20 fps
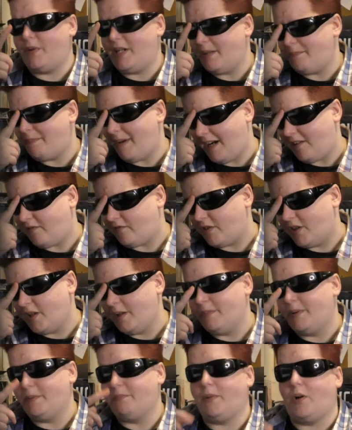in the back
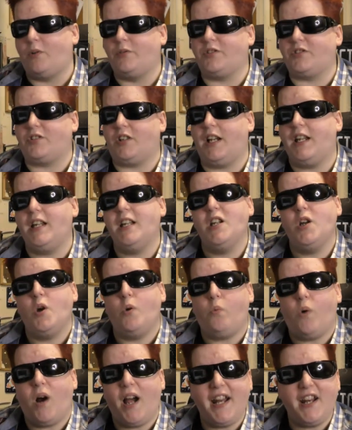room, and Mulder's like,
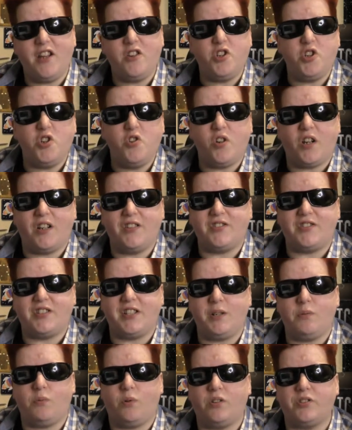why don't you go and
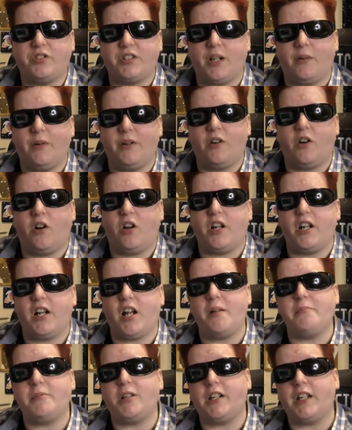see what's going on, and
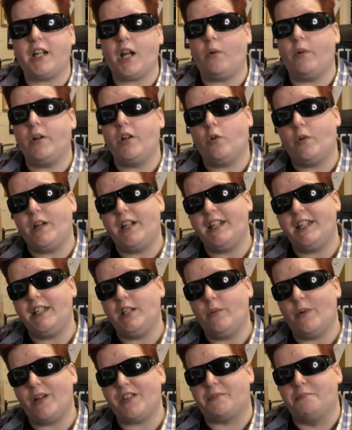I'm going to go annoy the
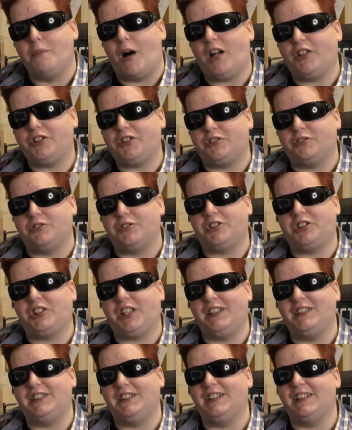US Marshals
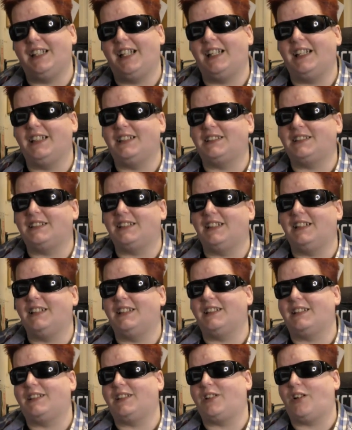chasing down this
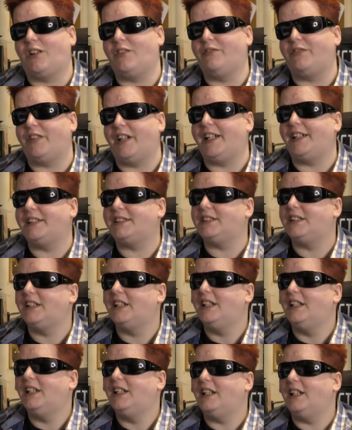convict.
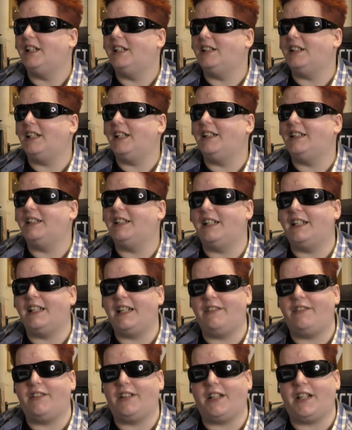And
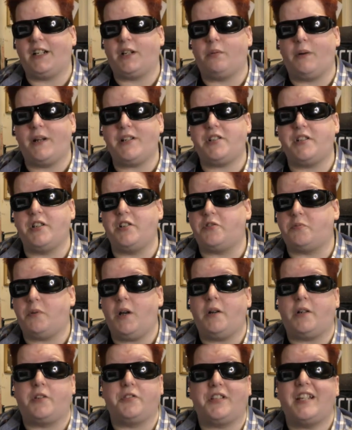they're questioning as
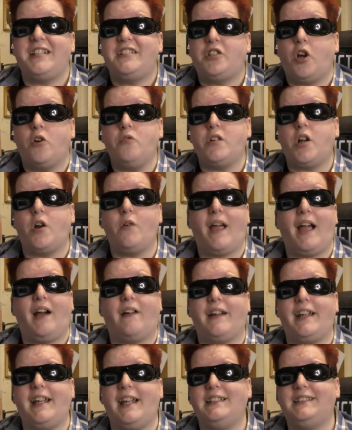well, because they don't know how
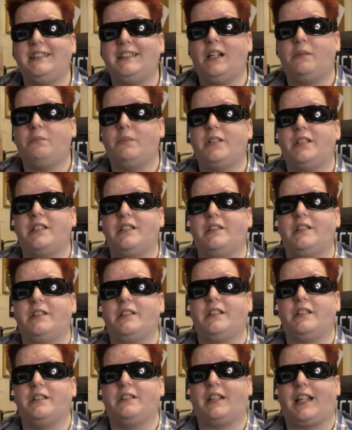they ended up with
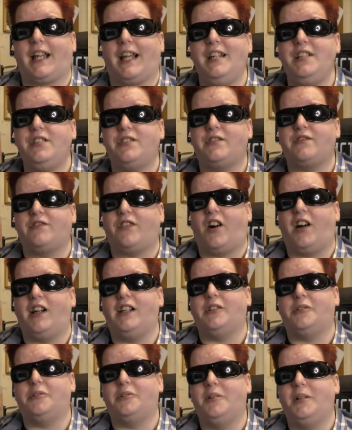the case
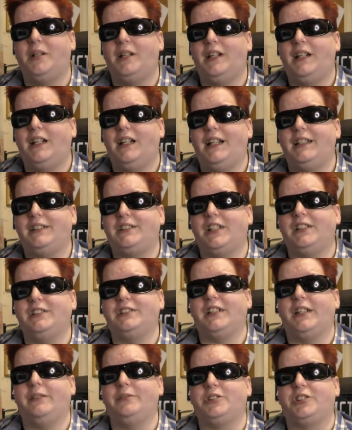file. It turns
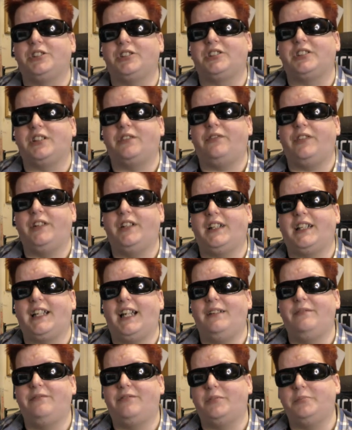out it was just something that
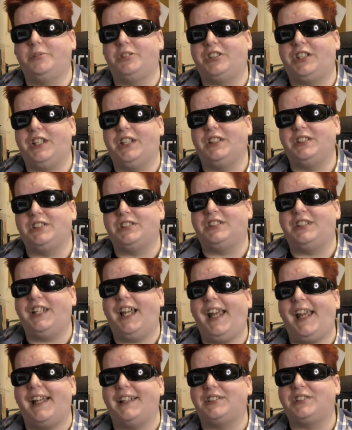came from Skinner's
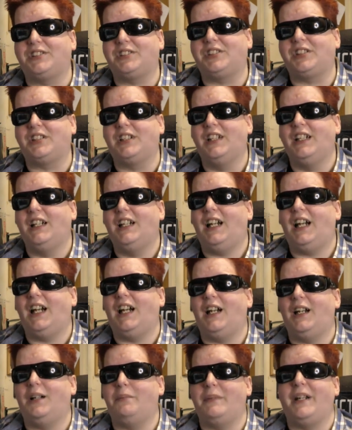desk,
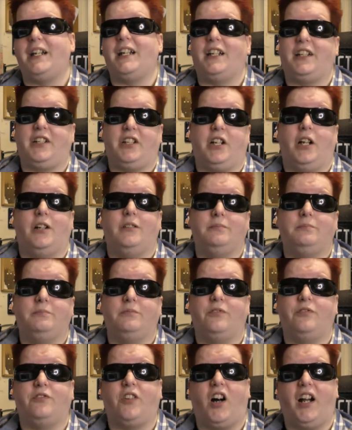meaning, you know,
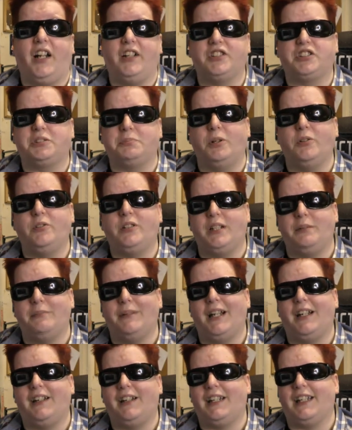via Smoking
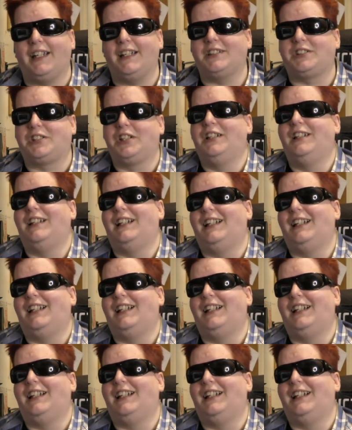Man, I guess.